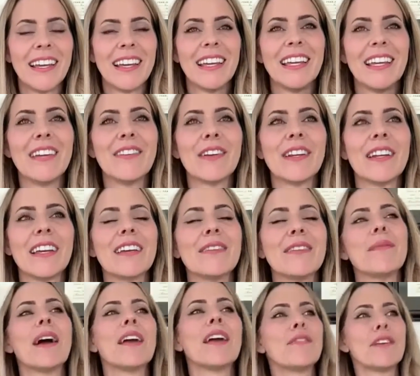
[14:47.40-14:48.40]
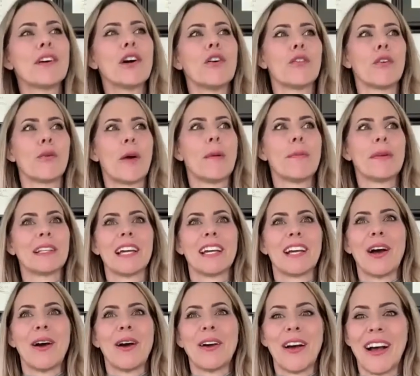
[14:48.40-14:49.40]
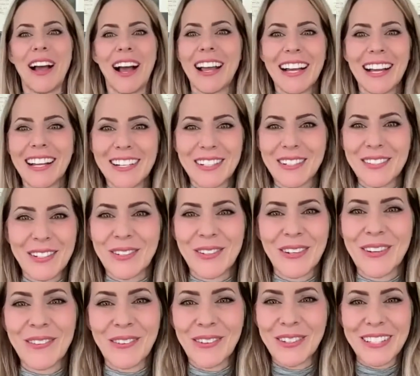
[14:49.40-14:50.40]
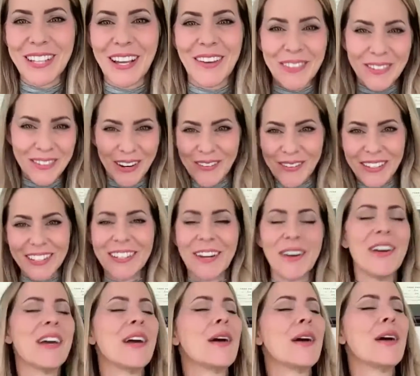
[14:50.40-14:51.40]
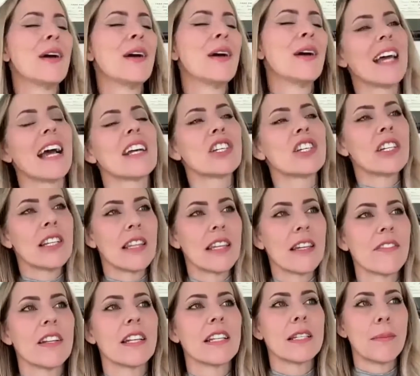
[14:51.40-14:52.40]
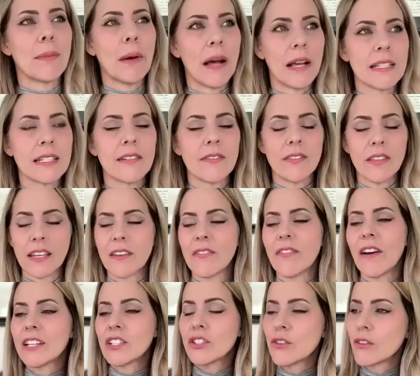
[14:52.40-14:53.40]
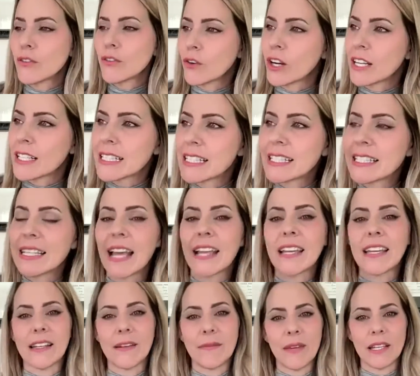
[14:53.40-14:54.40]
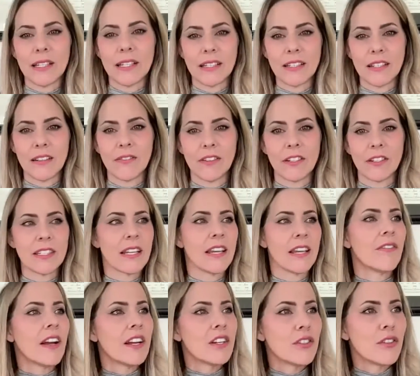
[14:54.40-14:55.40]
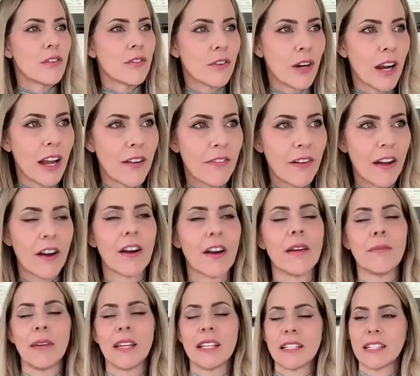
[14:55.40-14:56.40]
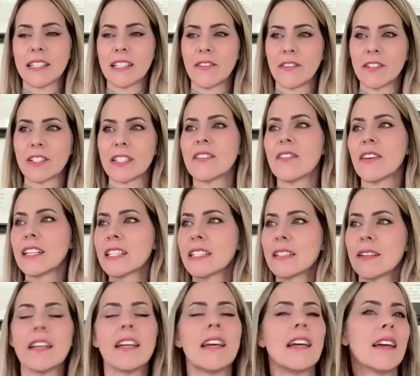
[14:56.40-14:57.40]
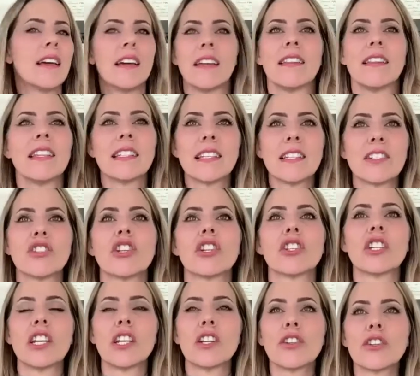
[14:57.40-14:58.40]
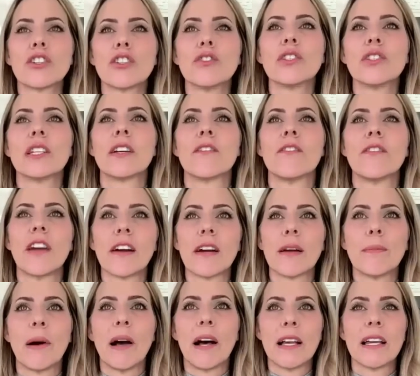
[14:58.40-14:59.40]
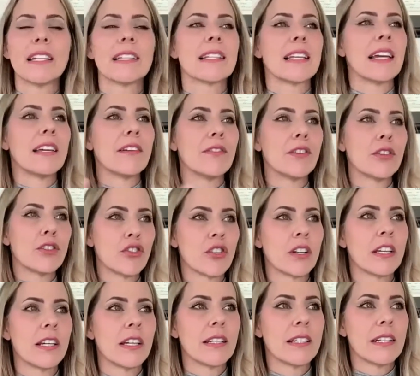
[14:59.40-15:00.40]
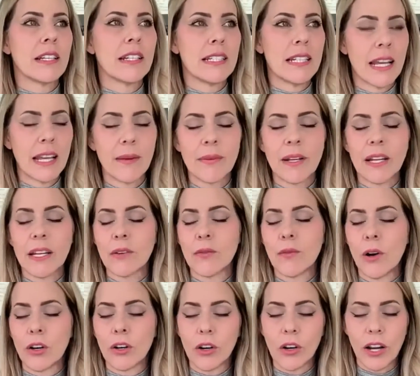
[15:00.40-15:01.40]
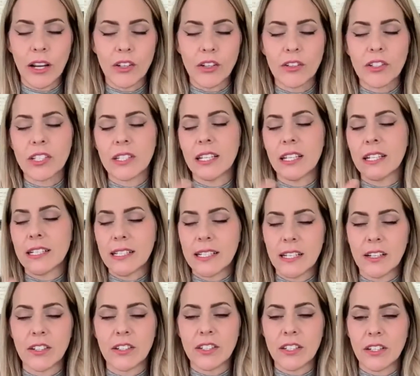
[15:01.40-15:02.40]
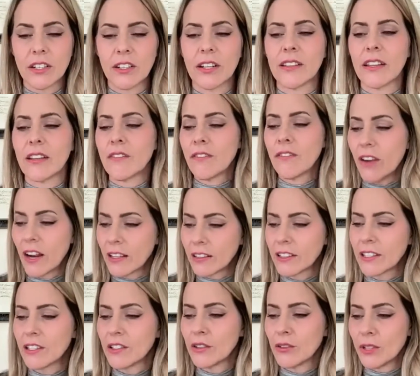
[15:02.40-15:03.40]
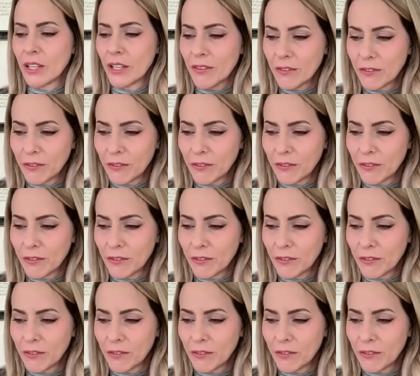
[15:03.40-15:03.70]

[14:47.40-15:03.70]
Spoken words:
even it might feel overwhelming, like, oh, I got to do it 24/7 or I'm, but actually think of it as a positive thing. If I do it for a second, it makes a difference. If I do it for a half hour, it makes a difference. If I sleep, this is just introducing a it's like if you're drinking contaminated water and you're getting sicker and sicker, and then finally you get